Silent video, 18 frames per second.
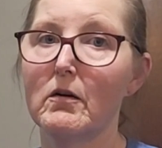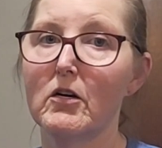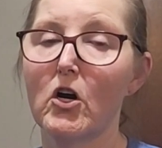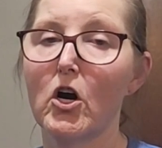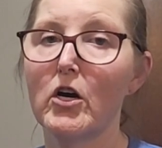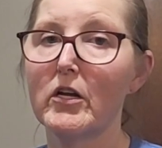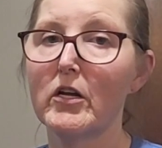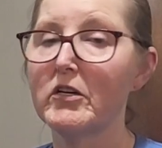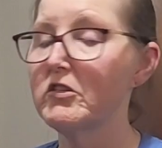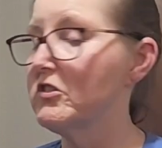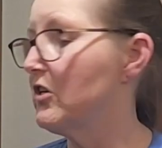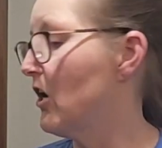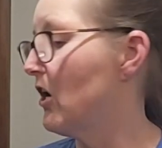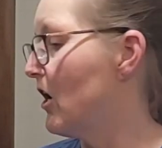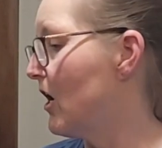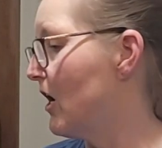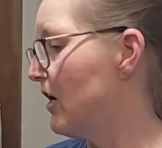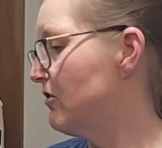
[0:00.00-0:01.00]
garlic
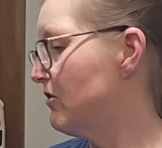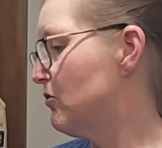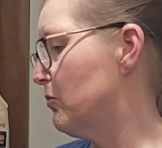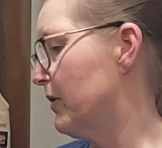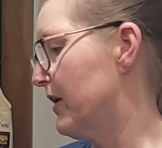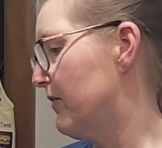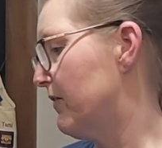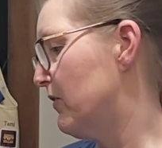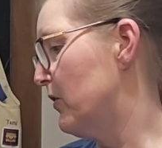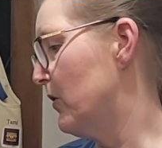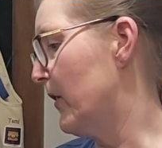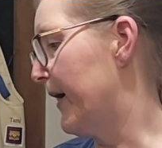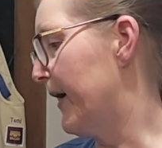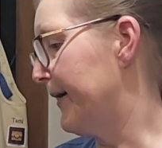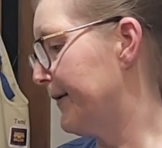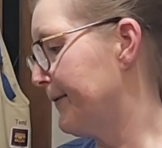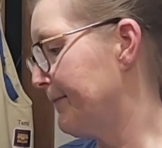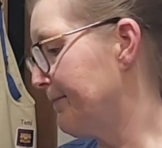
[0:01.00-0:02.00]
sauce, whatever you
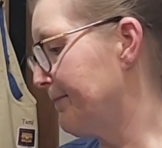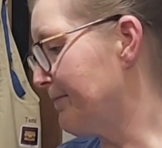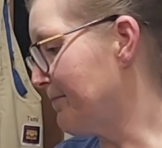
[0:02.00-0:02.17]
like.